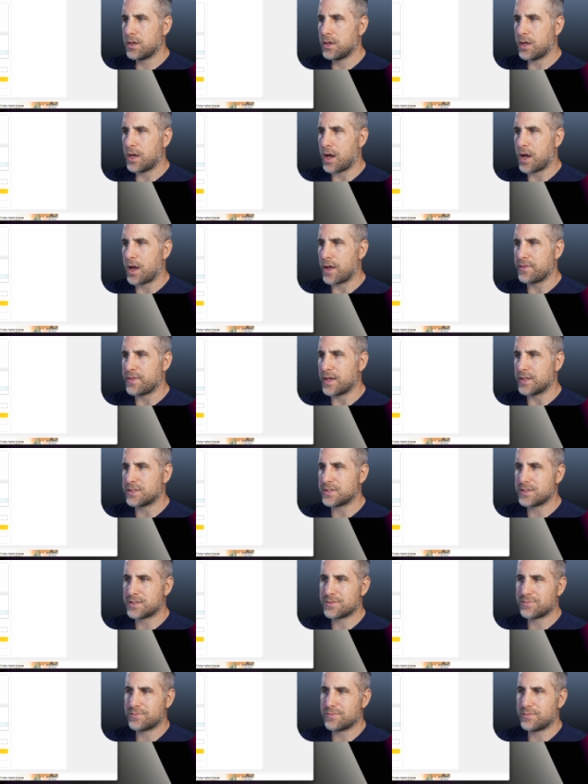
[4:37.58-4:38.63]
uh,
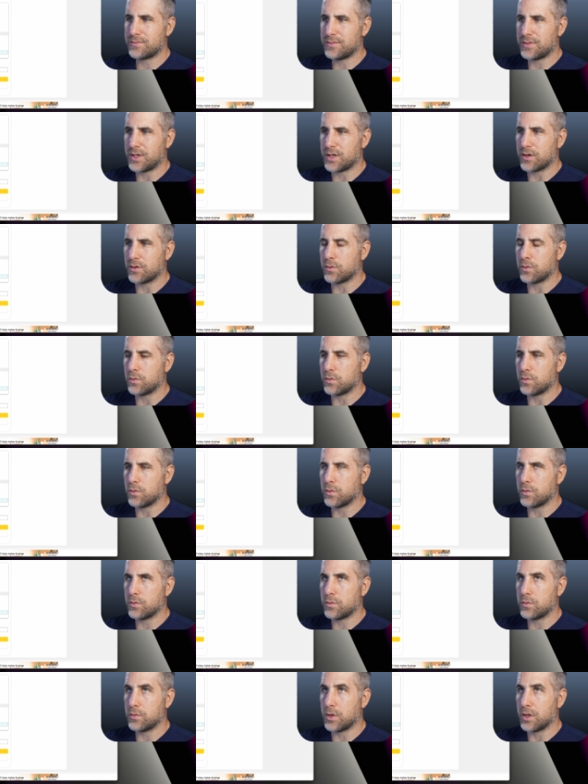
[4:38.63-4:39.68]
that's you know
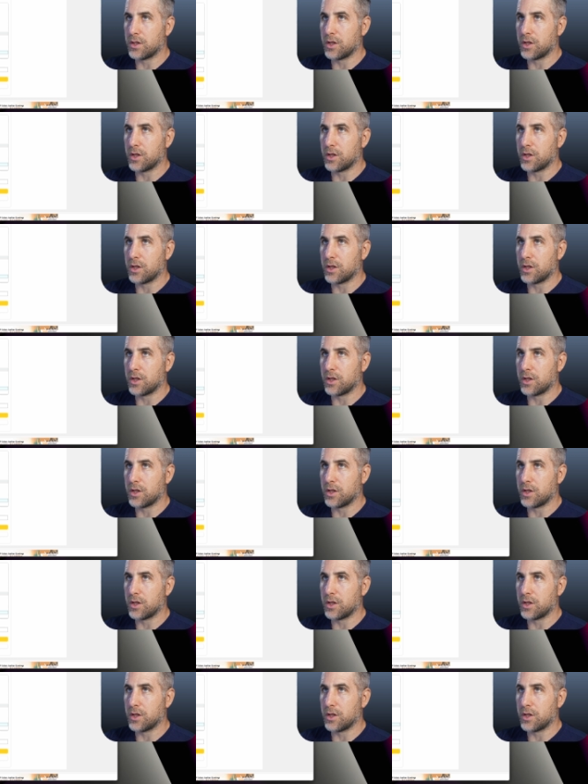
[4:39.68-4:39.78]
a